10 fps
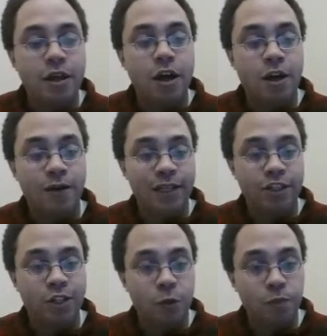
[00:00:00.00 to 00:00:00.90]
All right,
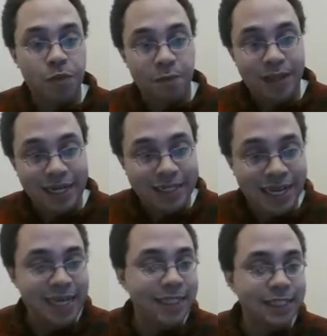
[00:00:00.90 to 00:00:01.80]
so black
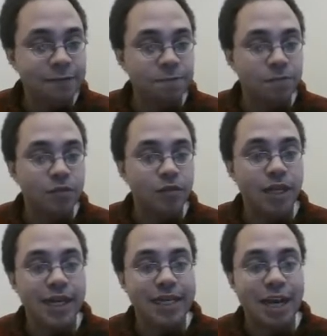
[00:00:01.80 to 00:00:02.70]
takes,
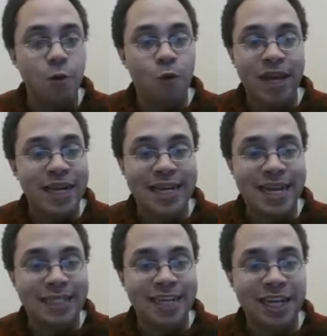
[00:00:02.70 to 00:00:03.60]
and now white
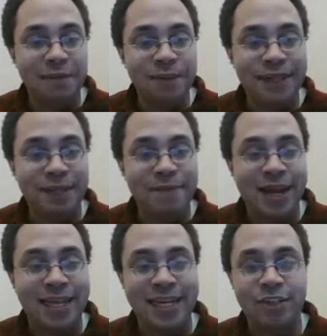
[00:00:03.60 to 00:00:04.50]
cannot take immediately
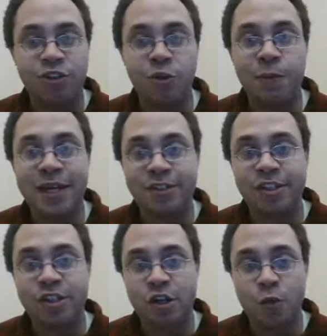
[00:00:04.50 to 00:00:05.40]
back at e2 because of
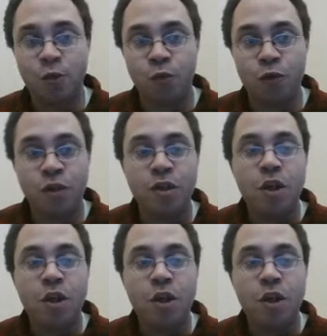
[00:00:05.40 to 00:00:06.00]
the ko-rule.